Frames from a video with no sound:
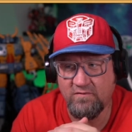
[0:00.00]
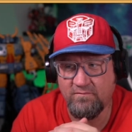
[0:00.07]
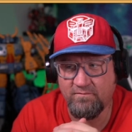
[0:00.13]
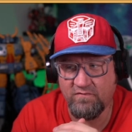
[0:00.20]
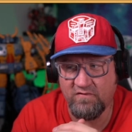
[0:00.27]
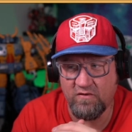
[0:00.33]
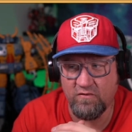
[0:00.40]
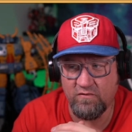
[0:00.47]

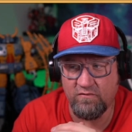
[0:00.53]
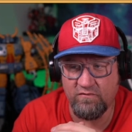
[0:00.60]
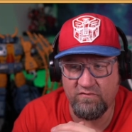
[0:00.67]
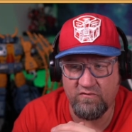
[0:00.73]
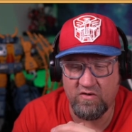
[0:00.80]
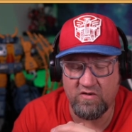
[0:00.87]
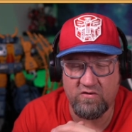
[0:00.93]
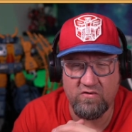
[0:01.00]
So
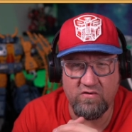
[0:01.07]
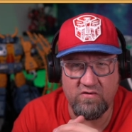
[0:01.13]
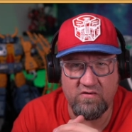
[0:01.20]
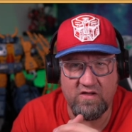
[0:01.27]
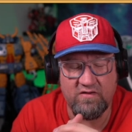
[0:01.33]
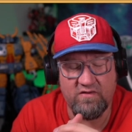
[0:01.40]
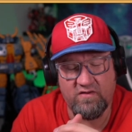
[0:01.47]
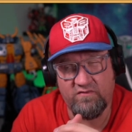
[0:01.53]
I
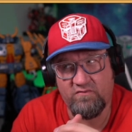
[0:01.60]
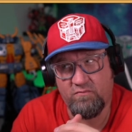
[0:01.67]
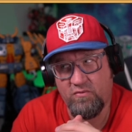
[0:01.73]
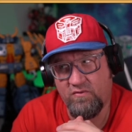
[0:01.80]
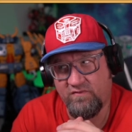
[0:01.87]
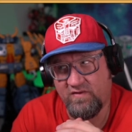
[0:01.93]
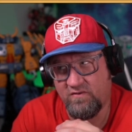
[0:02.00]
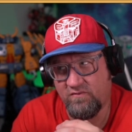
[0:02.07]

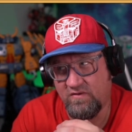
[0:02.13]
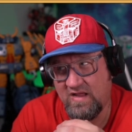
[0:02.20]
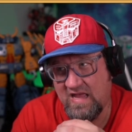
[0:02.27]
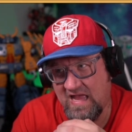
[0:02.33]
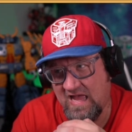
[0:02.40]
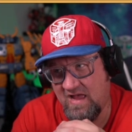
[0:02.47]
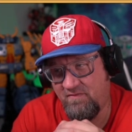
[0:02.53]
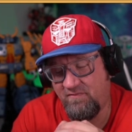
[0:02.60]
suppose I don't
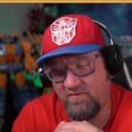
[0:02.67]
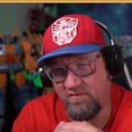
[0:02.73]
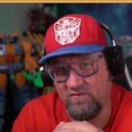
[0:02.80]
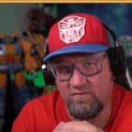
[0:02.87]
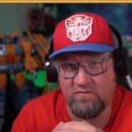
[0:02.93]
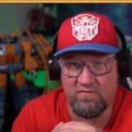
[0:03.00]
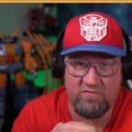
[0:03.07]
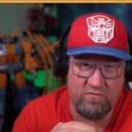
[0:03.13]
have to do
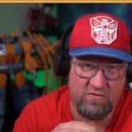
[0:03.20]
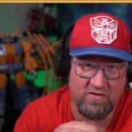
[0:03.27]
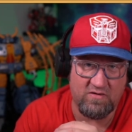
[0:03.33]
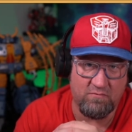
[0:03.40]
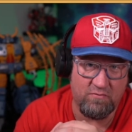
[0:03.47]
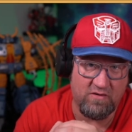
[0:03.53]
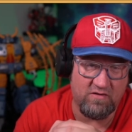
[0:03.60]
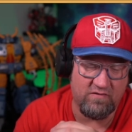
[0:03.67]
the toy
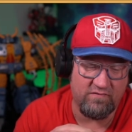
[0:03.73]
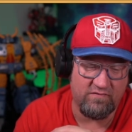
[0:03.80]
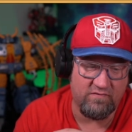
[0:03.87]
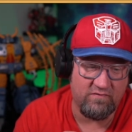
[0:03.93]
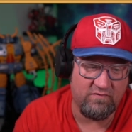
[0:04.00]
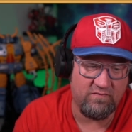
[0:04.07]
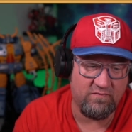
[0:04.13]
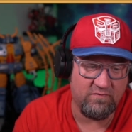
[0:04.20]
comparison.
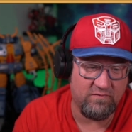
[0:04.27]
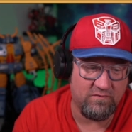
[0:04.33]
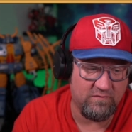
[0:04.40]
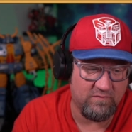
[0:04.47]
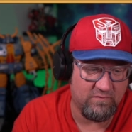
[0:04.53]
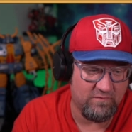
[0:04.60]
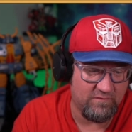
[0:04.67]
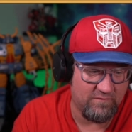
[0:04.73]

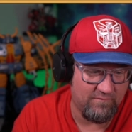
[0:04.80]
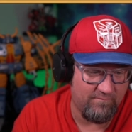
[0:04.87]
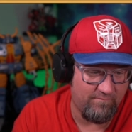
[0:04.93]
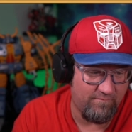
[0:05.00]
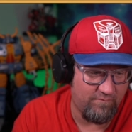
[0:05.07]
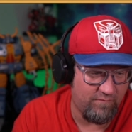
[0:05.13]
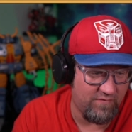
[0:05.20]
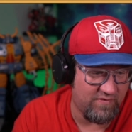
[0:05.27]

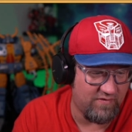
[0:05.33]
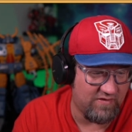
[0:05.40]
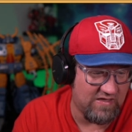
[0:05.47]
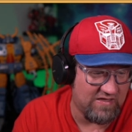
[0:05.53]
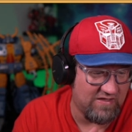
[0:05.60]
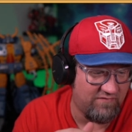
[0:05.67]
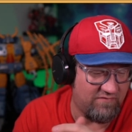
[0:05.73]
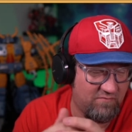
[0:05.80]
But I
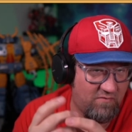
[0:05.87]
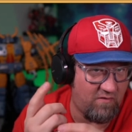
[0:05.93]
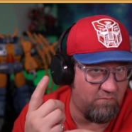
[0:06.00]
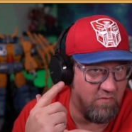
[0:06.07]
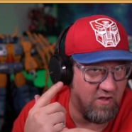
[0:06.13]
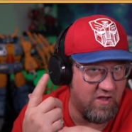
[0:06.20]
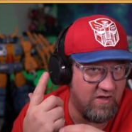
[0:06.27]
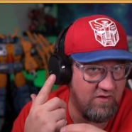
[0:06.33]
guess in my
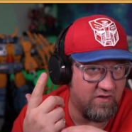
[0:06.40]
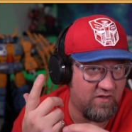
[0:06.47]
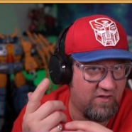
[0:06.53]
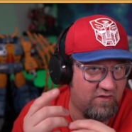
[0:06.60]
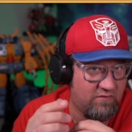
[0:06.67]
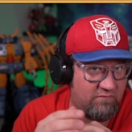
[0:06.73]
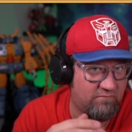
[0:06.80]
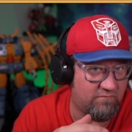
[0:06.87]
mind I
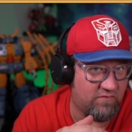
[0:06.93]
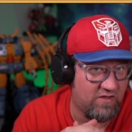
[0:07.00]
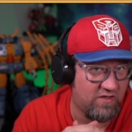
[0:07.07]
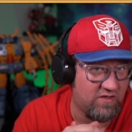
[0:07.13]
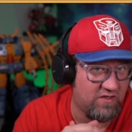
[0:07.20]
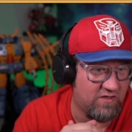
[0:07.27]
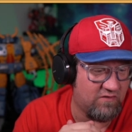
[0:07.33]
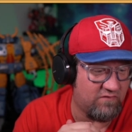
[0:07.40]

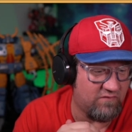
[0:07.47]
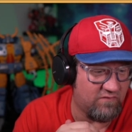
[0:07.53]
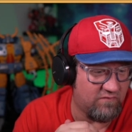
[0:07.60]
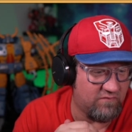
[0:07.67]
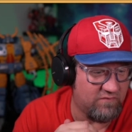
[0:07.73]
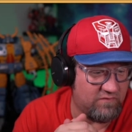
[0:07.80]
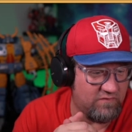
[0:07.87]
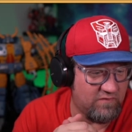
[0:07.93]
needed to.
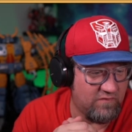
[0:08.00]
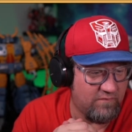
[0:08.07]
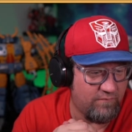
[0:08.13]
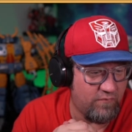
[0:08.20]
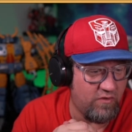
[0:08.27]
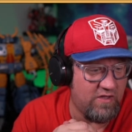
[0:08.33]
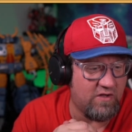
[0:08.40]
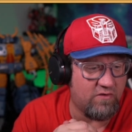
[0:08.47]

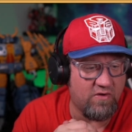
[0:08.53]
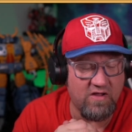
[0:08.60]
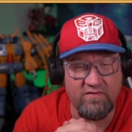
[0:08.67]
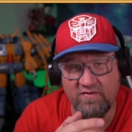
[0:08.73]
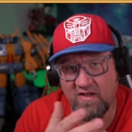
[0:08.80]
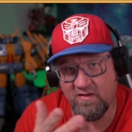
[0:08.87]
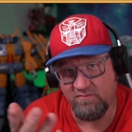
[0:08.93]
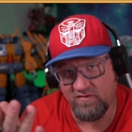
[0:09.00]
Oh yeah, Grind
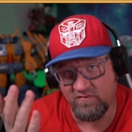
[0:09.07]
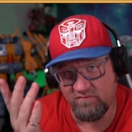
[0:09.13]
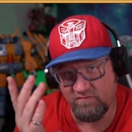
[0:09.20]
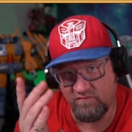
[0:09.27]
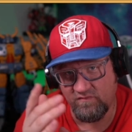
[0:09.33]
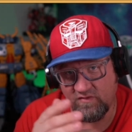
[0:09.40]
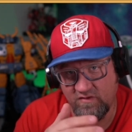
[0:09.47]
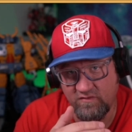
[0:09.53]
Time did
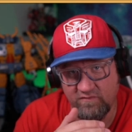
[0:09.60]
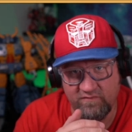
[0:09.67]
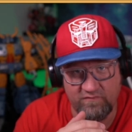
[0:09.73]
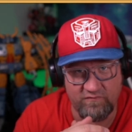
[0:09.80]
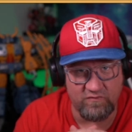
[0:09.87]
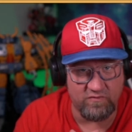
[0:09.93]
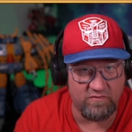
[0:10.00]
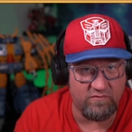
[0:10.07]
videos
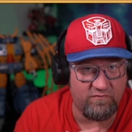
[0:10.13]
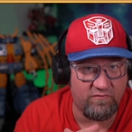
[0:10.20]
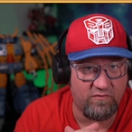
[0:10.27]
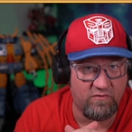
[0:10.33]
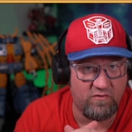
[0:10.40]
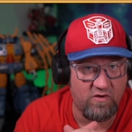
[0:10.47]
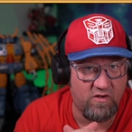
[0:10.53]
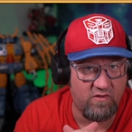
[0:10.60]

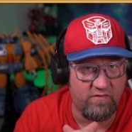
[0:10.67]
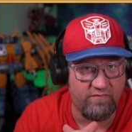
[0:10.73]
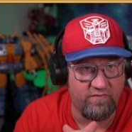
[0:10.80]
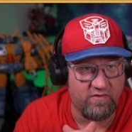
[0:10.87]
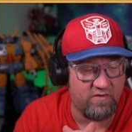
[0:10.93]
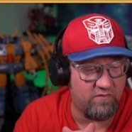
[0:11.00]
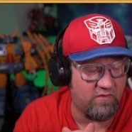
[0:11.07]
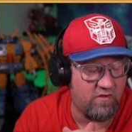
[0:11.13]
for all of
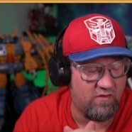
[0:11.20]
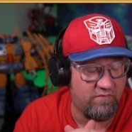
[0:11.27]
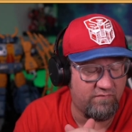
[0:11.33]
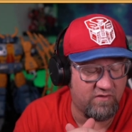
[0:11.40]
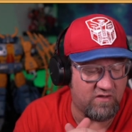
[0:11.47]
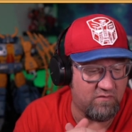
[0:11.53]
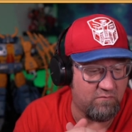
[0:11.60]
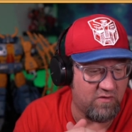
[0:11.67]
the
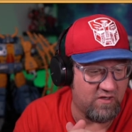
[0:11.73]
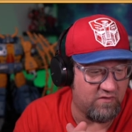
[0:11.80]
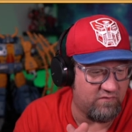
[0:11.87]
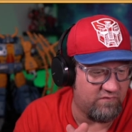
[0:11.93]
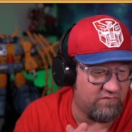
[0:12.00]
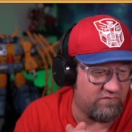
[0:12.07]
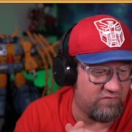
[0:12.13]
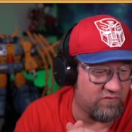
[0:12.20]
combiners.
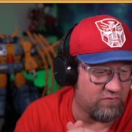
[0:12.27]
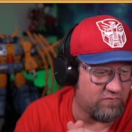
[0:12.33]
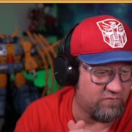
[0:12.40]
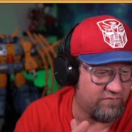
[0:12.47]
It's true.